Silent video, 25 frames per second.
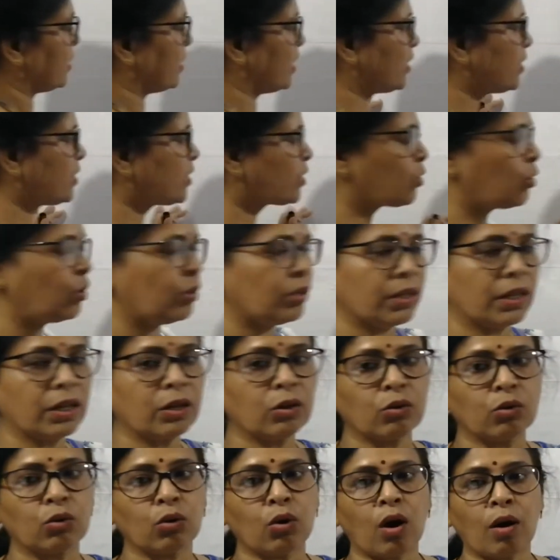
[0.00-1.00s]
That is called the
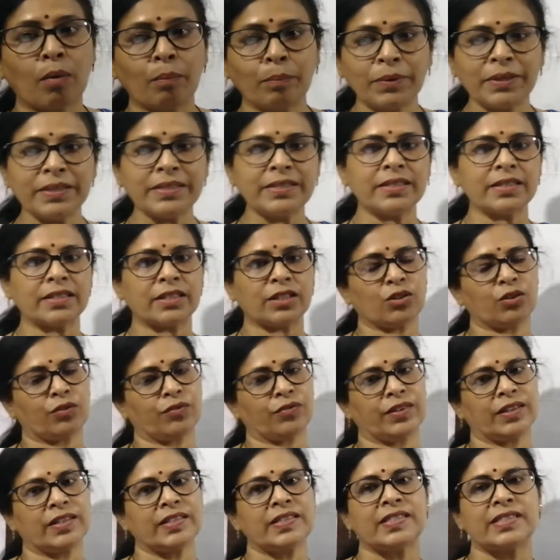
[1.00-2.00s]
complexity
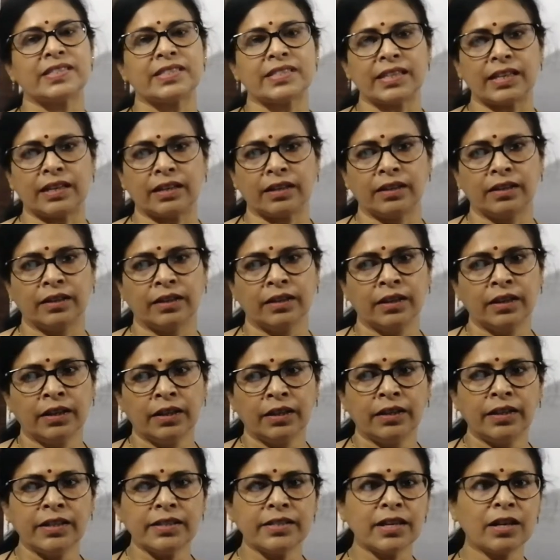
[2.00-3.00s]
of the cell.
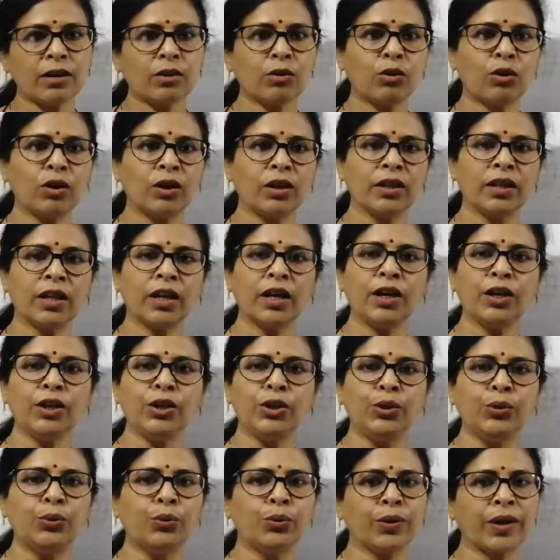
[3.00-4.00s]
These are called the
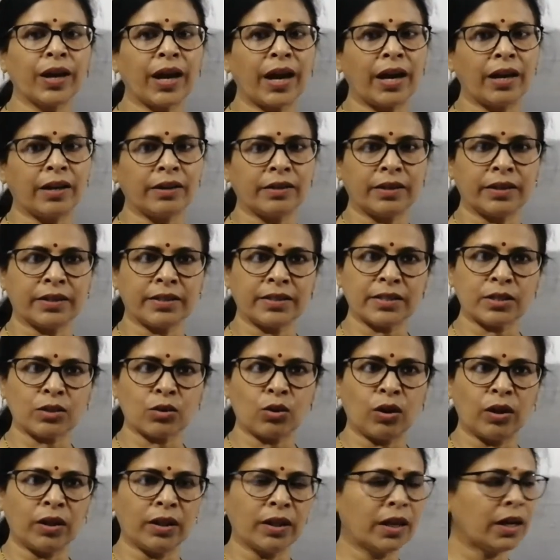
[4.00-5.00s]
eukaryote. This is
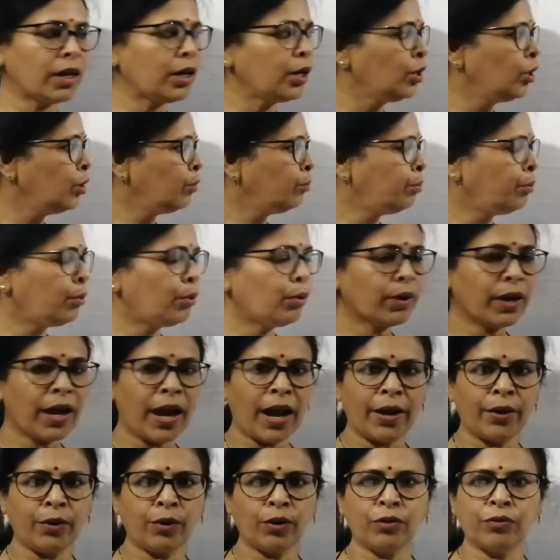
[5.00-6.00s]
called the
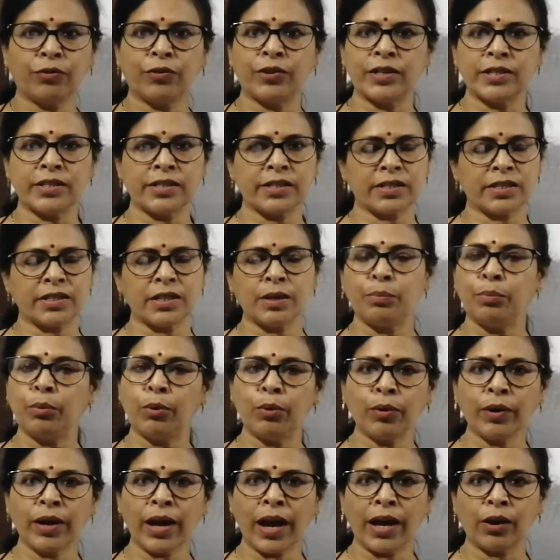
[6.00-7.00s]
prokaryote. First is the
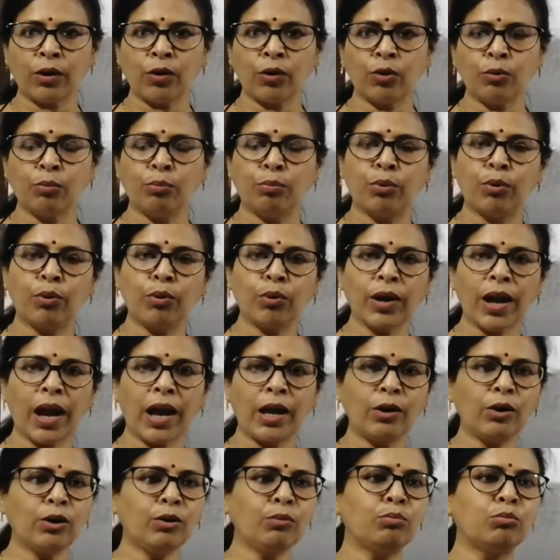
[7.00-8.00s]
prokaryote.
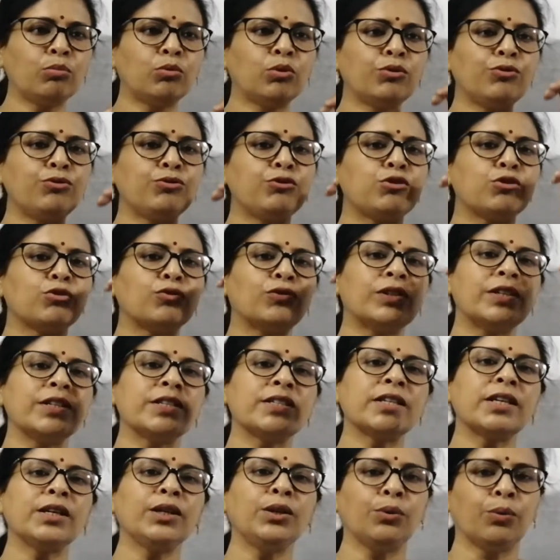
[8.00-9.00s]
Prokaryote moves towards
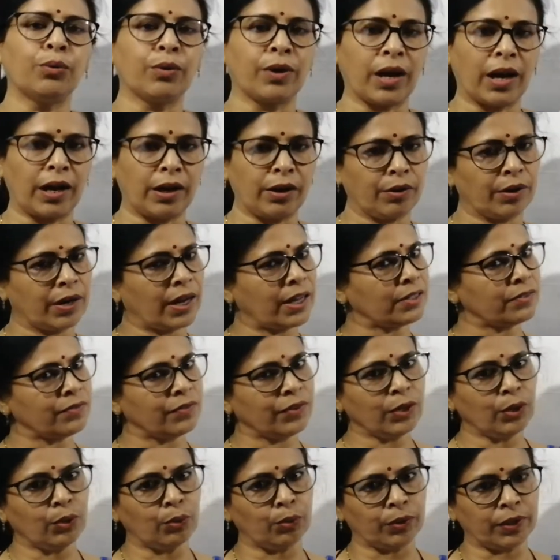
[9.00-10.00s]
the eukaryote. As
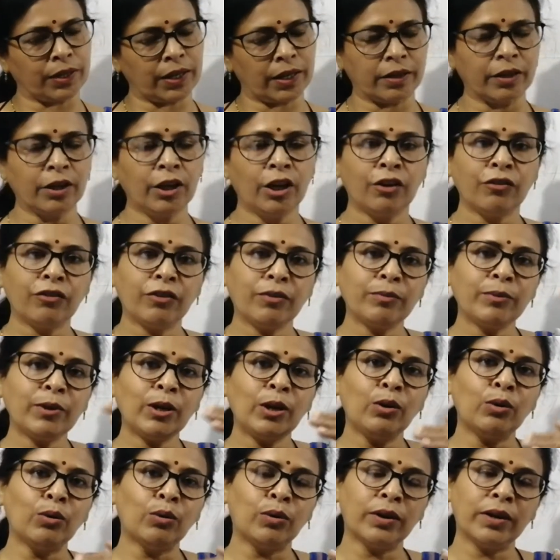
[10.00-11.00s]
we know that from the
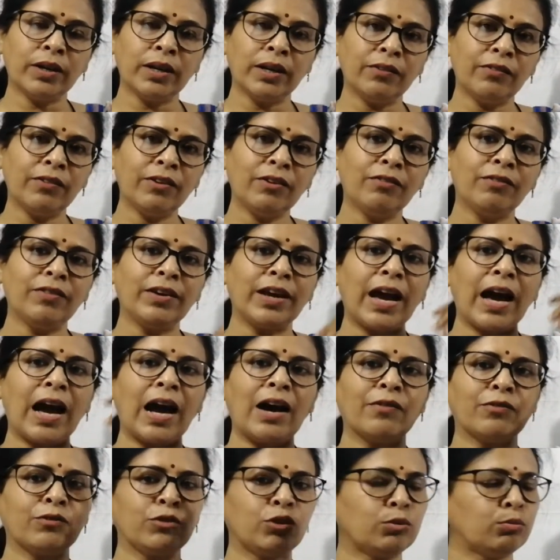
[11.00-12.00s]
lower level we
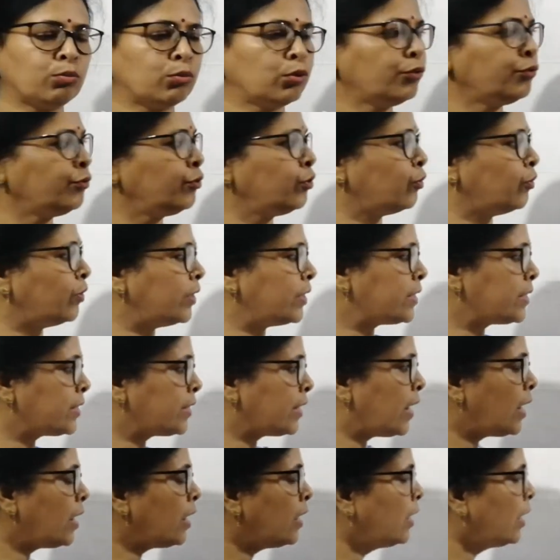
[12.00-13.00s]
have to move towards
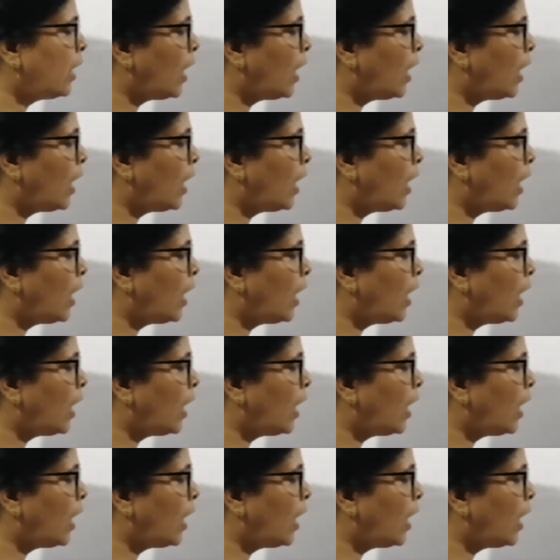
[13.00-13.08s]
the